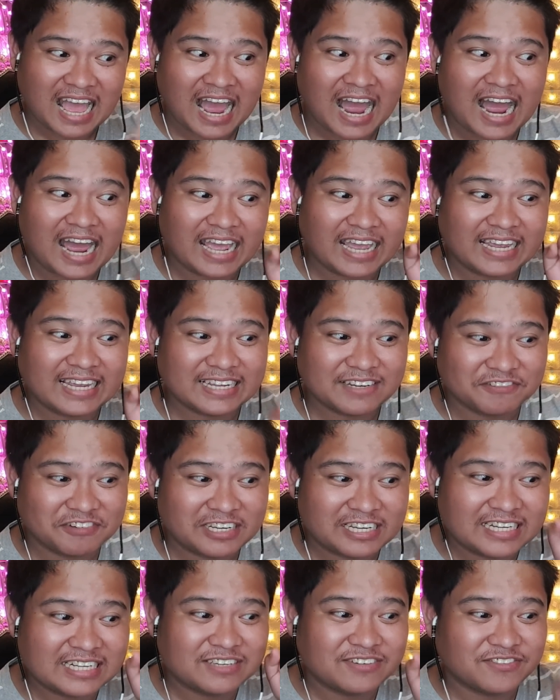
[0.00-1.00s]
I
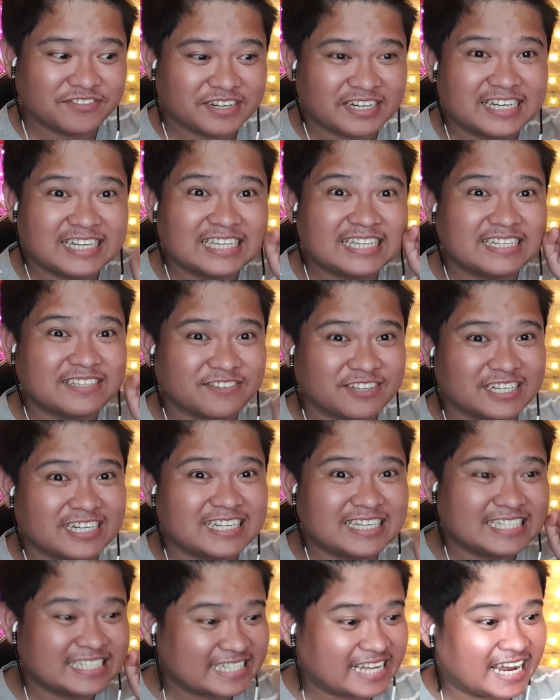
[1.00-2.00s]
really, really,
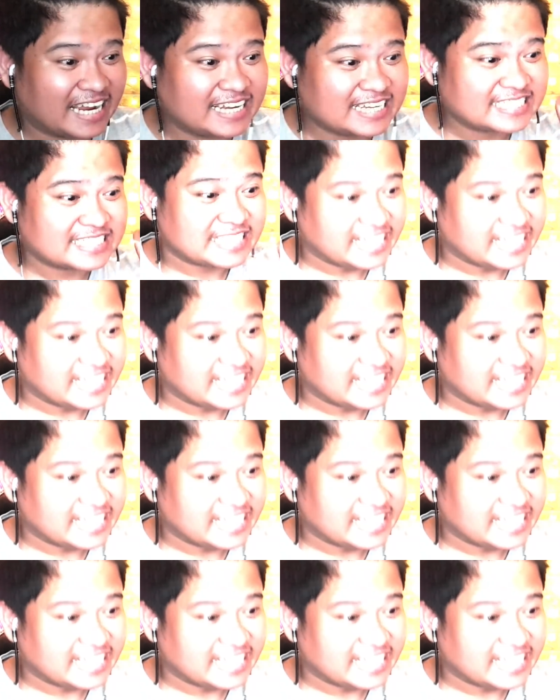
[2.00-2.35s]
really like